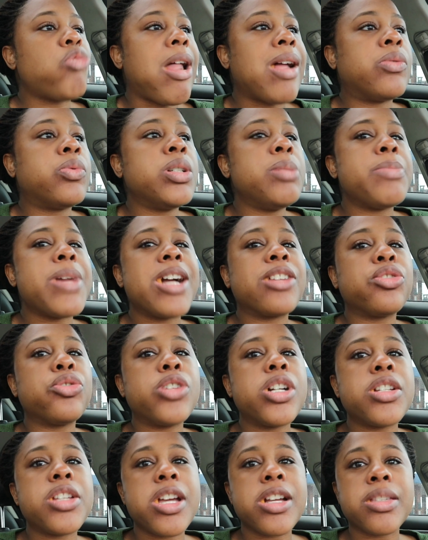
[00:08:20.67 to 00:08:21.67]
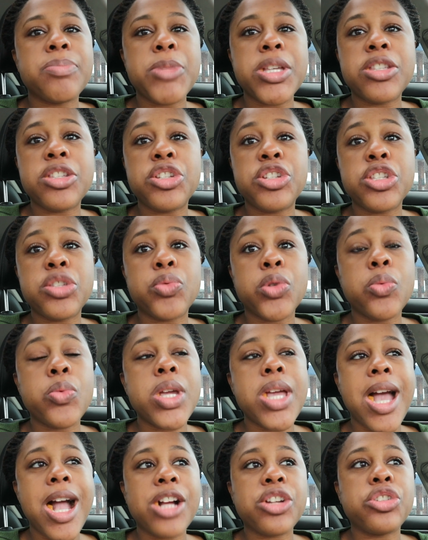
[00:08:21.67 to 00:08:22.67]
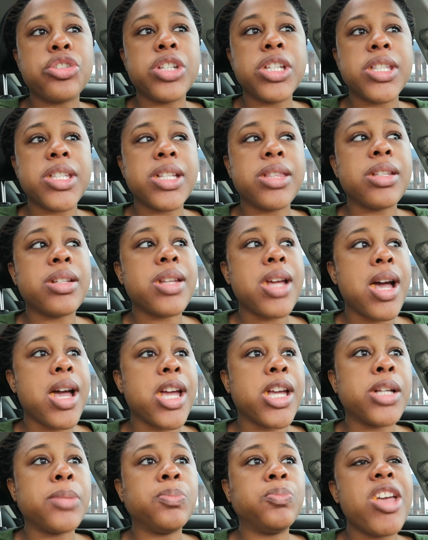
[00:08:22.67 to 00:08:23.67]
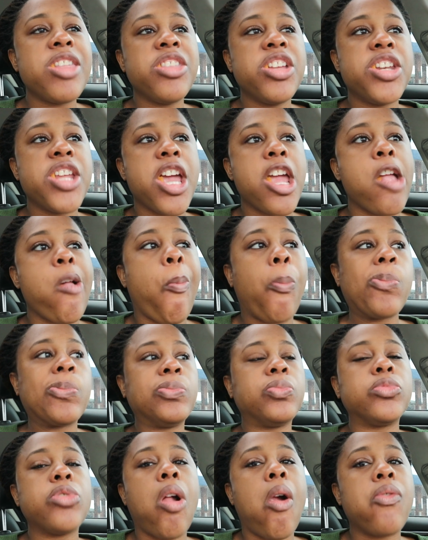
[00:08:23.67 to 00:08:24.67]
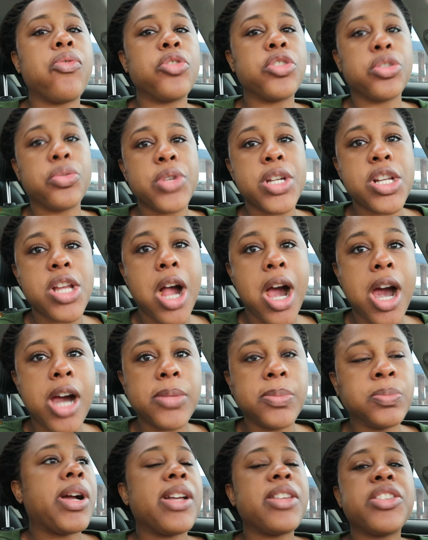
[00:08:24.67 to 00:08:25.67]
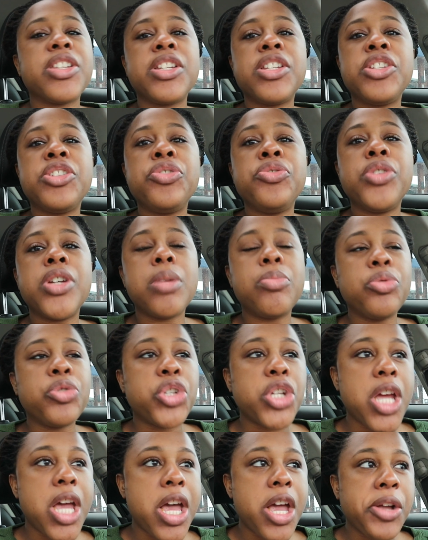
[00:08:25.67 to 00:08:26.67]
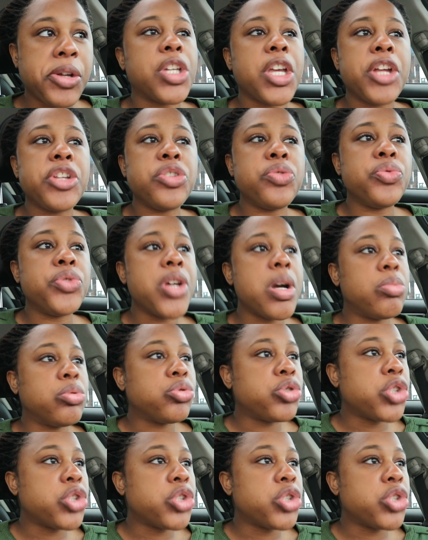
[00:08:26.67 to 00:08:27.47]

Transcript: I went back through our text messages where we actually set the time and the date for the retie. I said, did you double check? Can you double